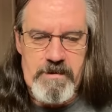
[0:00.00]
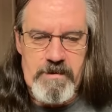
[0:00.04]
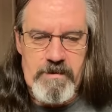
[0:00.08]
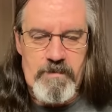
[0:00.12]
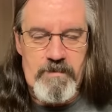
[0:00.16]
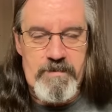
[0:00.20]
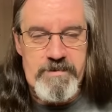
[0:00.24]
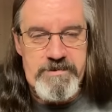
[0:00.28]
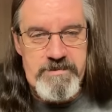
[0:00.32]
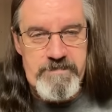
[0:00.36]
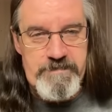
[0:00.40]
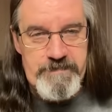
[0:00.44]

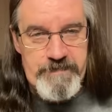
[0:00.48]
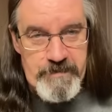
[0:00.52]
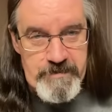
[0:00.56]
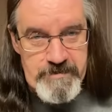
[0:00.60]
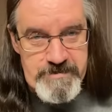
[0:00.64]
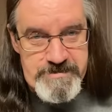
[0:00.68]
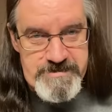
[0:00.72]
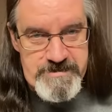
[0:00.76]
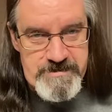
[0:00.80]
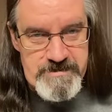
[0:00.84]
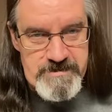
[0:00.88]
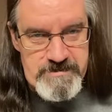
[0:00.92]
When your
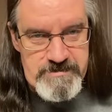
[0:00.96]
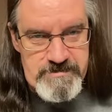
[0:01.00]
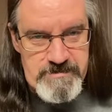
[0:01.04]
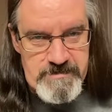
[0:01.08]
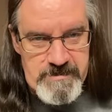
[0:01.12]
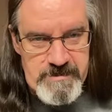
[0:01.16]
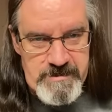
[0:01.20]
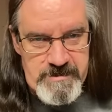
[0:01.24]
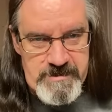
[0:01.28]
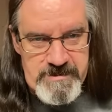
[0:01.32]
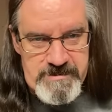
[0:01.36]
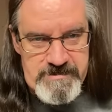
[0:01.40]
person is
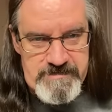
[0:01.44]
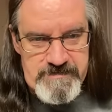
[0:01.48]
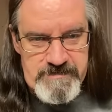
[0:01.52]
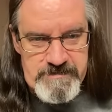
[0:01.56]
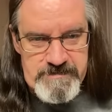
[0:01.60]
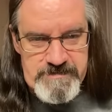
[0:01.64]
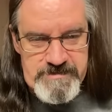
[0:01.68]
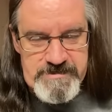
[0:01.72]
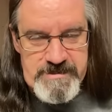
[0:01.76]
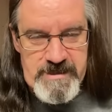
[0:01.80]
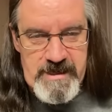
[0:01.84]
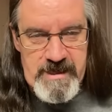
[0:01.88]
released
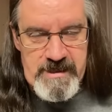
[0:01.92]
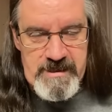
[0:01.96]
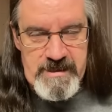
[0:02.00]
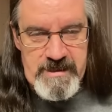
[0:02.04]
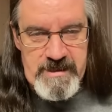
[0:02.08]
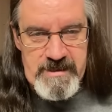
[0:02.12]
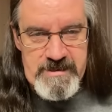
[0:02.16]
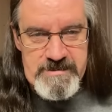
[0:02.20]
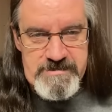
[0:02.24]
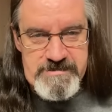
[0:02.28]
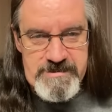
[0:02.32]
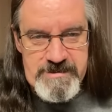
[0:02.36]
from state
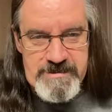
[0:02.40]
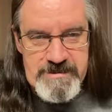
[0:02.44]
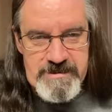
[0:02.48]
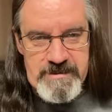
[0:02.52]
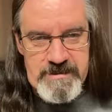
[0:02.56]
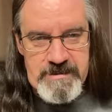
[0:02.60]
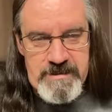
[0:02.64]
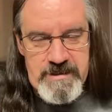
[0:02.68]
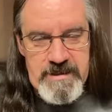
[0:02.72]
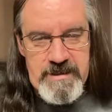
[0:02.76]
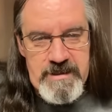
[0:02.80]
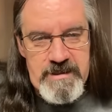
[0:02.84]

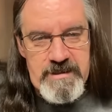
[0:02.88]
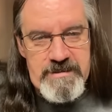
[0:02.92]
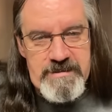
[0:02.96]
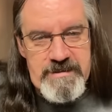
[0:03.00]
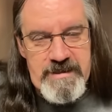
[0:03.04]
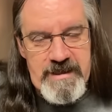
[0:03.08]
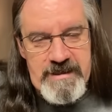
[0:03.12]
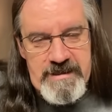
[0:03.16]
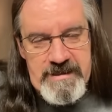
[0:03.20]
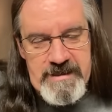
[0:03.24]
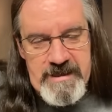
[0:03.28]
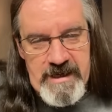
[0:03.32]
custody,
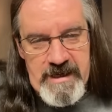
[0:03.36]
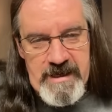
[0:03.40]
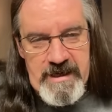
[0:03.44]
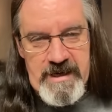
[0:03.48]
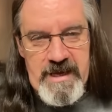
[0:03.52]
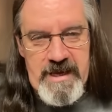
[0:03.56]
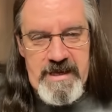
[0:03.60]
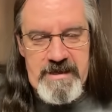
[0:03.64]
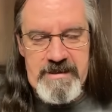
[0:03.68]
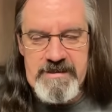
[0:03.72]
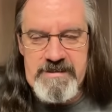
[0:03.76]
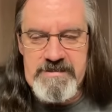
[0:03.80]
they
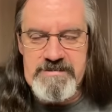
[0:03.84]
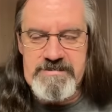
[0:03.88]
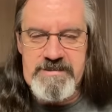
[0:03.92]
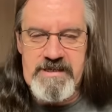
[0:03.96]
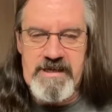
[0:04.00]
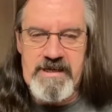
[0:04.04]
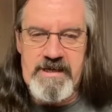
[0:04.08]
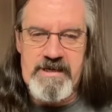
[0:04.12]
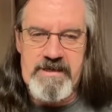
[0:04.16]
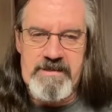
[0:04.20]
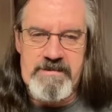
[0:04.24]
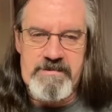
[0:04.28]
cannot
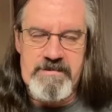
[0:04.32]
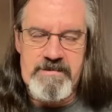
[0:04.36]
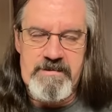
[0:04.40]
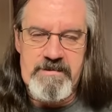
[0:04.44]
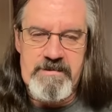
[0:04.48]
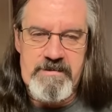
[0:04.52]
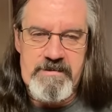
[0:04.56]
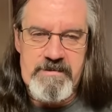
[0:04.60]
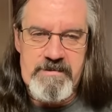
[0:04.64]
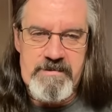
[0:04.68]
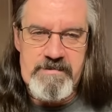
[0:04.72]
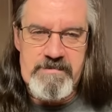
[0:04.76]
contain
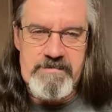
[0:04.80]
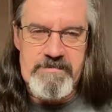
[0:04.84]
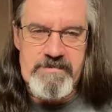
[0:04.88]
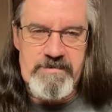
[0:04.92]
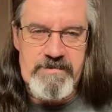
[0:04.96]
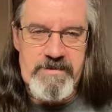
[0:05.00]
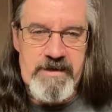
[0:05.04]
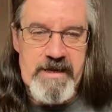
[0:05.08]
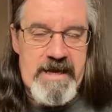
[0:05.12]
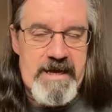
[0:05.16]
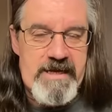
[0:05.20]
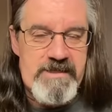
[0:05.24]
the
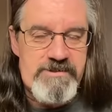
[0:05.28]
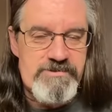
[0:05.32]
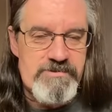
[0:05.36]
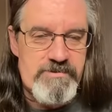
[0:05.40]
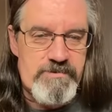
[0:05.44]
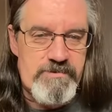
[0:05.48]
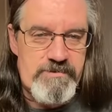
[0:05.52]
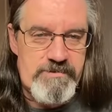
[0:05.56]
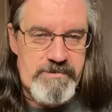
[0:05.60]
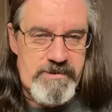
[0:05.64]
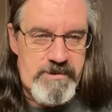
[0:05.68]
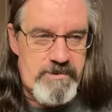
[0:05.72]

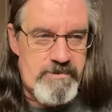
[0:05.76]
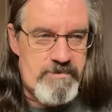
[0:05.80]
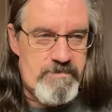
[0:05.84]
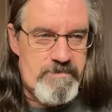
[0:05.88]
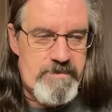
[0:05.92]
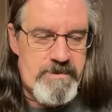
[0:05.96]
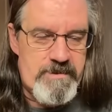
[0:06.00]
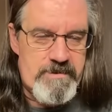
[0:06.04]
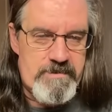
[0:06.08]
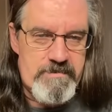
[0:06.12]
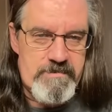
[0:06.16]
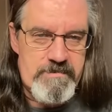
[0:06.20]
natural
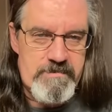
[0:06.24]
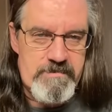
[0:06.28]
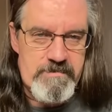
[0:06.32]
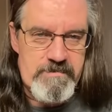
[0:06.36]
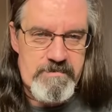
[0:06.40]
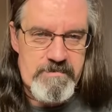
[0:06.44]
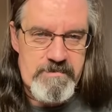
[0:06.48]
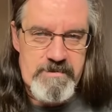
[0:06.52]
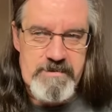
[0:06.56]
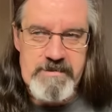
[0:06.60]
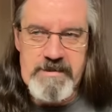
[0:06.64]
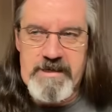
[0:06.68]
human,
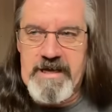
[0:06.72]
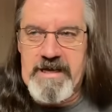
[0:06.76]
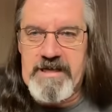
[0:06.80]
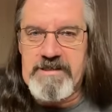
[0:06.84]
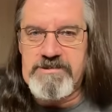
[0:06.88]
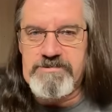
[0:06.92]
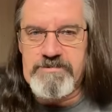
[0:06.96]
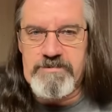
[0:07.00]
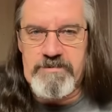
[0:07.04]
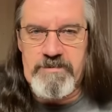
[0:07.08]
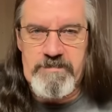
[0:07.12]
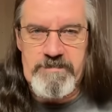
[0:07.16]
the
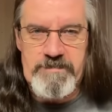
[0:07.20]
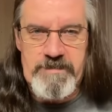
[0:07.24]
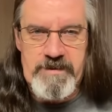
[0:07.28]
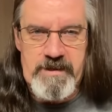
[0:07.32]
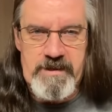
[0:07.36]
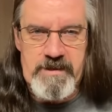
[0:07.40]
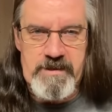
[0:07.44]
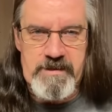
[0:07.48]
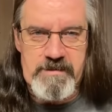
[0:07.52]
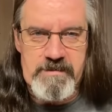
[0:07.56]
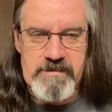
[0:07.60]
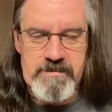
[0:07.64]
natural
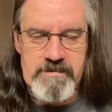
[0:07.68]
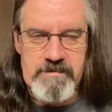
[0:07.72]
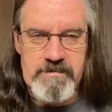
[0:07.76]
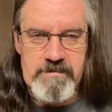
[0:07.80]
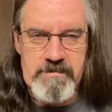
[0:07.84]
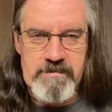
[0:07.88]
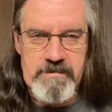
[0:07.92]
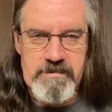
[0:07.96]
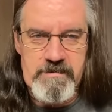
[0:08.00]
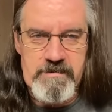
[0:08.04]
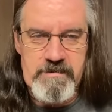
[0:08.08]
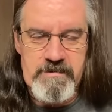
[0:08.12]
being.
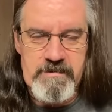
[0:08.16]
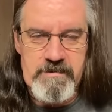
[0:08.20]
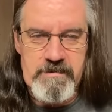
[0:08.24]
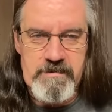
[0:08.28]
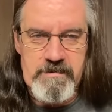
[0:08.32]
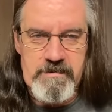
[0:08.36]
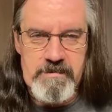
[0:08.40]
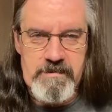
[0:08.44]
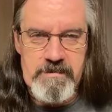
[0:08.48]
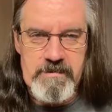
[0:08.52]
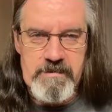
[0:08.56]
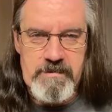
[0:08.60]

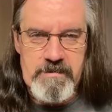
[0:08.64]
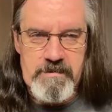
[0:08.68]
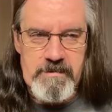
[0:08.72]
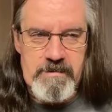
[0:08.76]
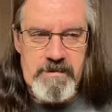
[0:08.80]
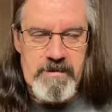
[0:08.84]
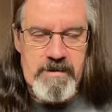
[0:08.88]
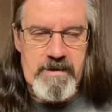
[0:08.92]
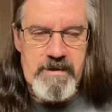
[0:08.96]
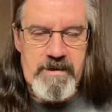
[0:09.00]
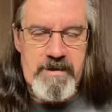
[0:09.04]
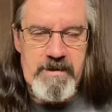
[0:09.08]

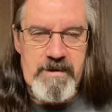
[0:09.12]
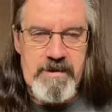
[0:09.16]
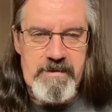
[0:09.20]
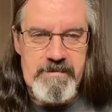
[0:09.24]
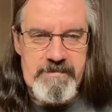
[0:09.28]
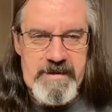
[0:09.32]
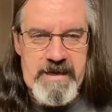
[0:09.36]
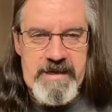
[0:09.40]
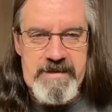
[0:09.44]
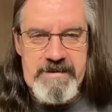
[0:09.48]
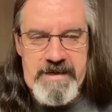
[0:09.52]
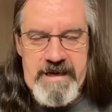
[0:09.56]

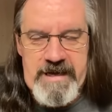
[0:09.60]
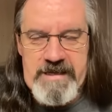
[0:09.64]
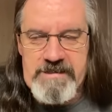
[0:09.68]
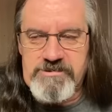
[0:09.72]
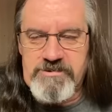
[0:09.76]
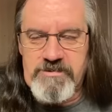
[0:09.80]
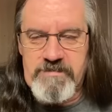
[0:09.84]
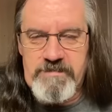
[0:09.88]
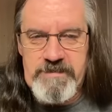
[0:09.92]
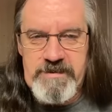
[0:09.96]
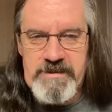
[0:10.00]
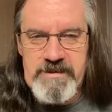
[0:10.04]
That
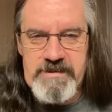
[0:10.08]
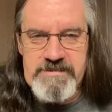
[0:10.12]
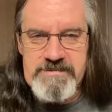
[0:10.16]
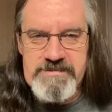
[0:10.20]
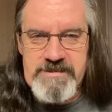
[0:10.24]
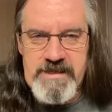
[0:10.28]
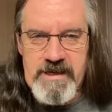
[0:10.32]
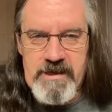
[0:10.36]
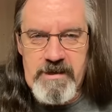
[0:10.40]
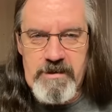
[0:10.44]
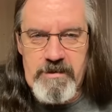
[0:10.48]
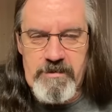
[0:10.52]
natural being's
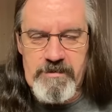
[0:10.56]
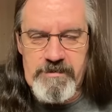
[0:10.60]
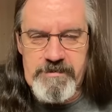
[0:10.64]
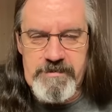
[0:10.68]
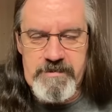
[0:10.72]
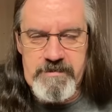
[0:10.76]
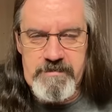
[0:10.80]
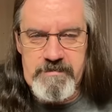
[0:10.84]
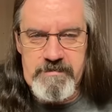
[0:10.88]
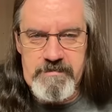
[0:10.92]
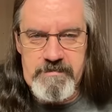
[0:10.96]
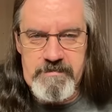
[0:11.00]
held
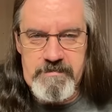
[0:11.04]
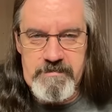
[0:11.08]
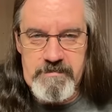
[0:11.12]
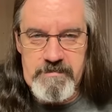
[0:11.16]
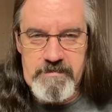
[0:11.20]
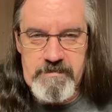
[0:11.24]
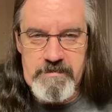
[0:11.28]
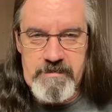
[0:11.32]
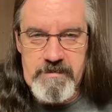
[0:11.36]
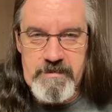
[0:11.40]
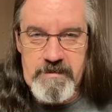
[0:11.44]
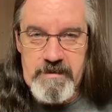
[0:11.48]

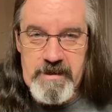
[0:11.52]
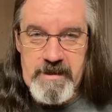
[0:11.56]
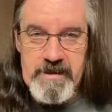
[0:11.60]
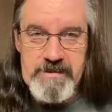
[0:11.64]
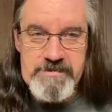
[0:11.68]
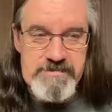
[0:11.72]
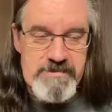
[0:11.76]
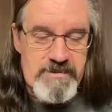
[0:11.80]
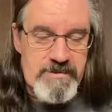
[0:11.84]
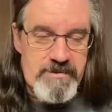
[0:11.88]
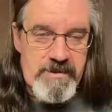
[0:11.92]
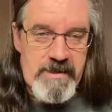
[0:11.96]

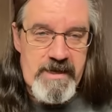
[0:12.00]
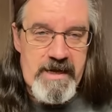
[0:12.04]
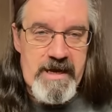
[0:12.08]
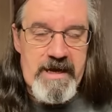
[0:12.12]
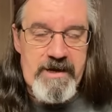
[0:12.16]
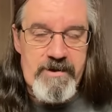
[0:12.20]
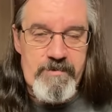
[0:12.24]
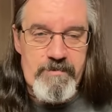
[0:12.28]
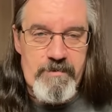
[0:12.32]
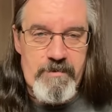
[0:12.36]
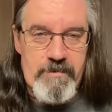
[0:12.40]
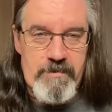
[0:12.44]
as
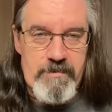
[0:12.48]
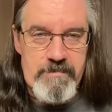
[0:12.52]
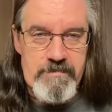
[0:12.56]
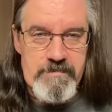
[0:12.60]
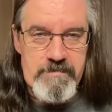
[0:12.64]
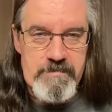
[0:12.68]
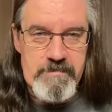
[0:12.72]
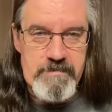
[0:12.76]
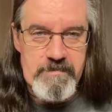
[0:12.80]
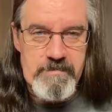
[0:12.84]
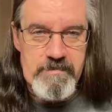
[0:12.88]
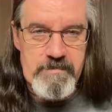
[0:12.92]
collateral
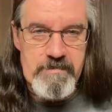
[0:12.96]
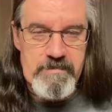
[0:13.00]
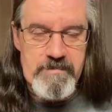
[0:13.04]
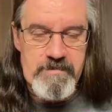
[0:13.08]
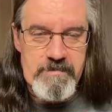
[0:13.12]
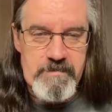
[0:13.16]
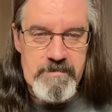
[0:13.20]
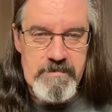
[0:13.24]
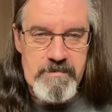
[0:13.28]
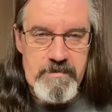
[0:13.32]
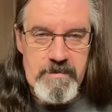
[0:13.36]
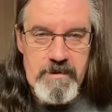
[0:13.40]

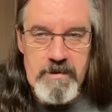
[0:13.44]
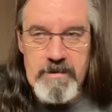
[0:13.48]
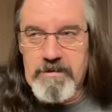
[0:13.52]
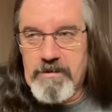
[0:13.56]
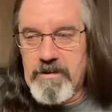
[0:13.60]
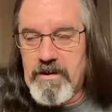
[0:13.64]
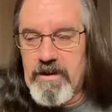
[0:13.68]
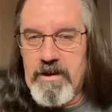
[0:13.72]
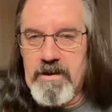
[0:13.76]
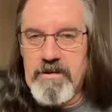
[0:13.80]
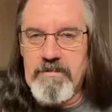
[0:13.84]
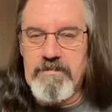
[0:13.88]

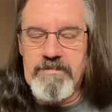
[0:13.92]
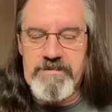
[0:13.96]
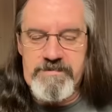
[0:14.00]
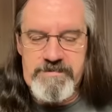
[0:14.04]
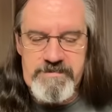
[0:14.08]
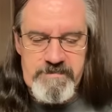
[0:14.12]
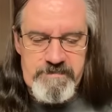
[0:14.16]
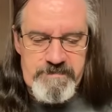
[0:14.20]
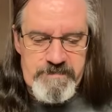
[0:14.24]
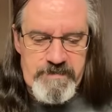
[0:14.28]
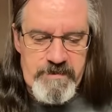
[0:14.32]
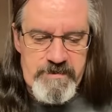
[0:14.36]
along
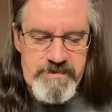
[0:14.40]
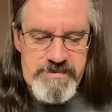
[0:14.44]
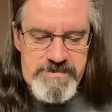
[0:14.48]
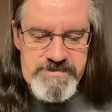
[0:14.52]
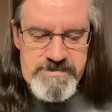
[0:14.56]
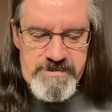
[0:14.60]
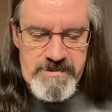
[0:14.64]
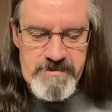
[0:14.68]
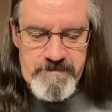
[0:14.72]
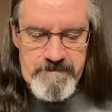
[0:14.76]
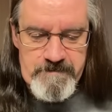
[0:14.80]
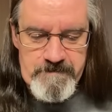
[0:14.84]
with the
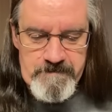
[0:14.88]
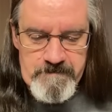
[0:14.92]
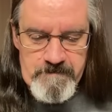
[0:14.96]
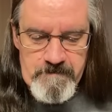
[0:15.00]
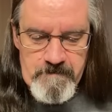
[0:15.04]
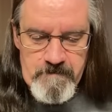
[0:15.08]
person